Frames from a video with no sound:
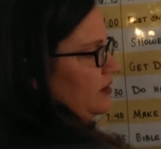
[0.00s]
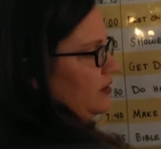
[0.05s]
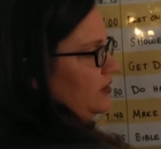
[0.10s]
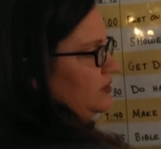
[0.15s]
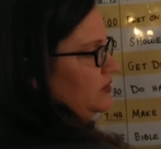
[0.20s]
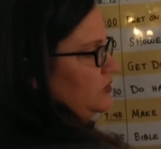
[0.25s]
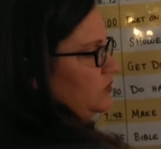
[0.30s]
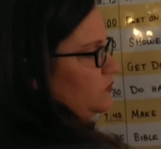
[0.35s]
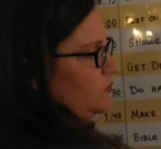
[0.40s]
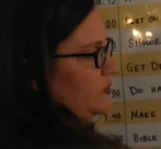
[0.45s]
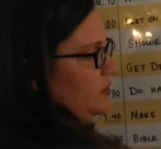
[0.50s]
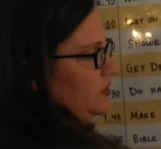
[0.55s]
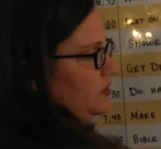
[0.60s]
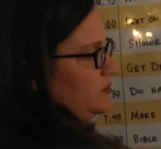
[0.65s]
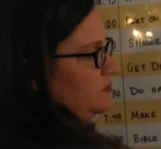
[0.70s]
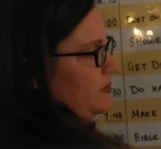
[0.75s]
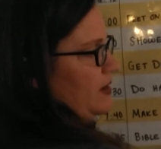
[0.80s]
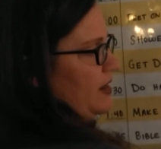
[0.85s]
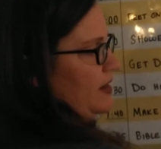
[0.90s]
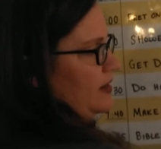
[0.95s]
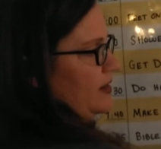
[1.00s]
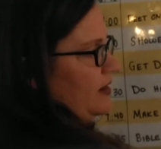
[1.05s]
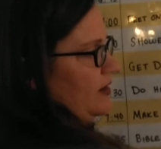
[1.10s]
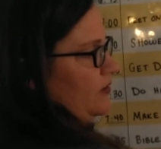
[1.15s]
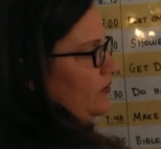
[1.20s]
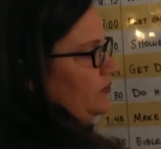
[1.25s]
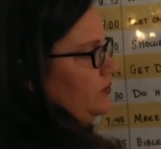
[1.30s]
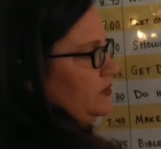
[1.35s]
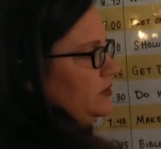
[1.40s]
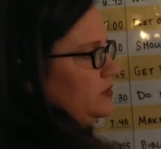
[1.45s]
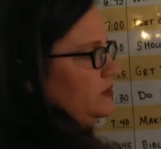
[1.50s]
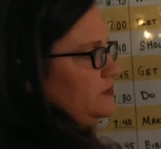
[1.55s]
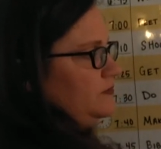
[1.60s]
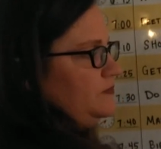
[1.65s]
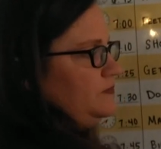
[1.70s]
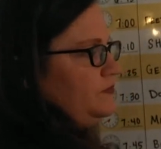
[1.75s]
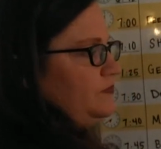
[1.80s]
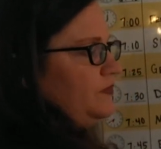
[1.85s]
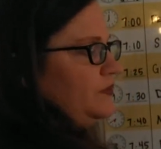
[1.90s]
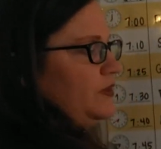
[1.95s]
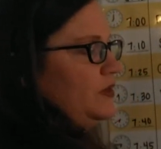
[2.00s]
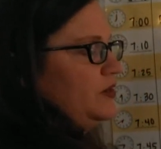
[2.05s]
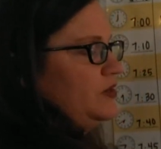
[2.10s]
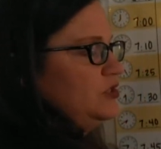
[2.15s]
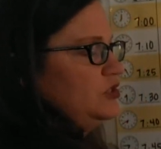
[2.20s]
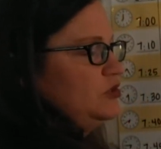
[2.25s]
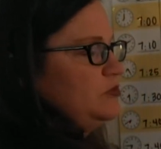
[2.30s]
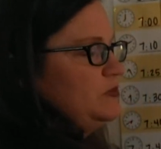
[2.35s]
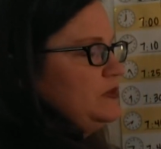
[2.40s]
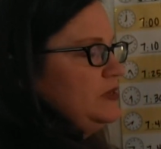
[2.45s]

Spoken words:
and swings back out. There's your